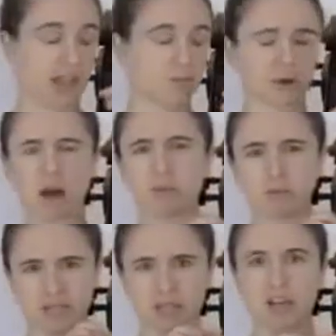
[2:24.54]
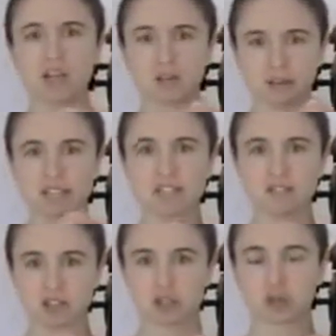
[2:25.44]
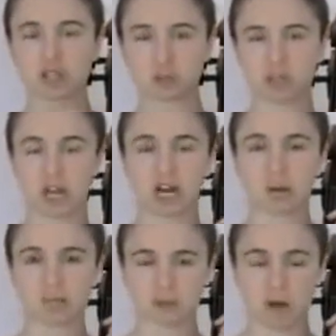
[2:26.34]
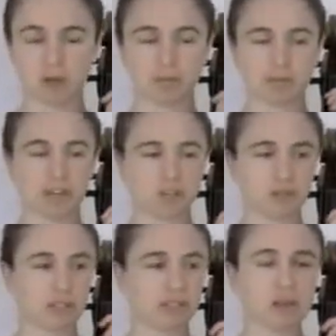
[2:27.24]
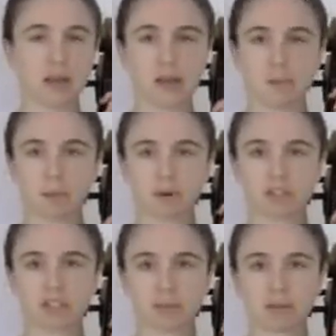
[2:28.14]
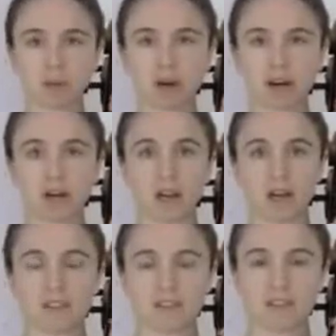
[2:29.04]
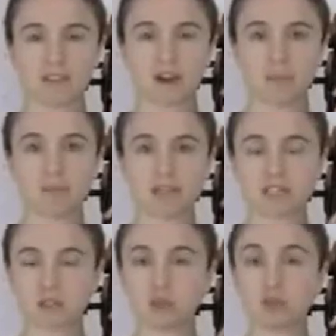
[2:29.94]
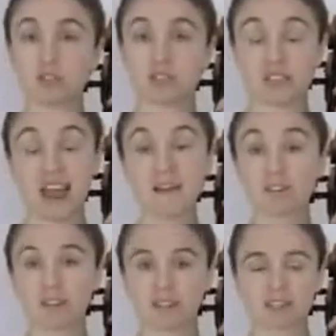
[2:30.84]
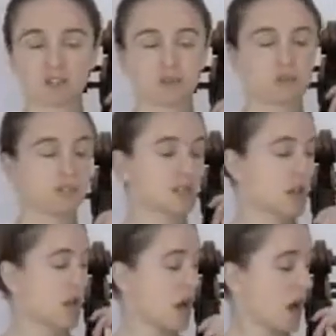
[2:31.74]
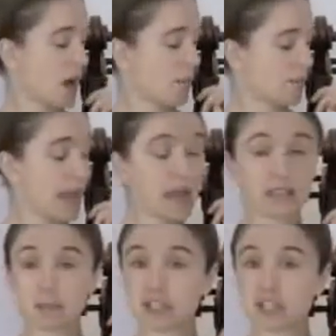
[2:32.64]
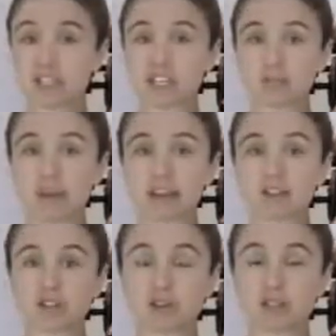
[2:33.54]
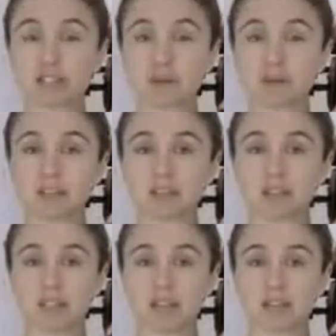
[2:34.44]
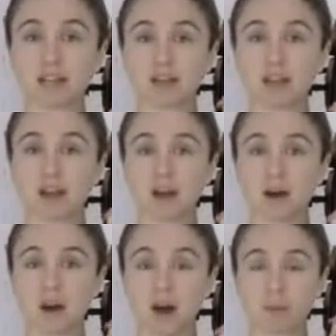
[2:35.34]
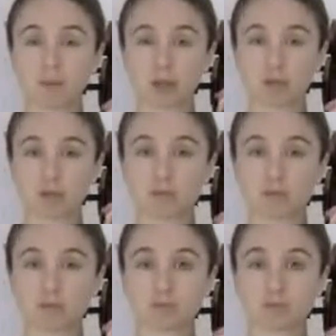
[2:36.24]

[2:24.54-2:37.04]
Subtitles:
And probably the rest of your joints will lock up as well. All right? So really important to be aware that the thumb is loose, that everything is loose. And let me just adjust my angle so you can see what this looks like up close.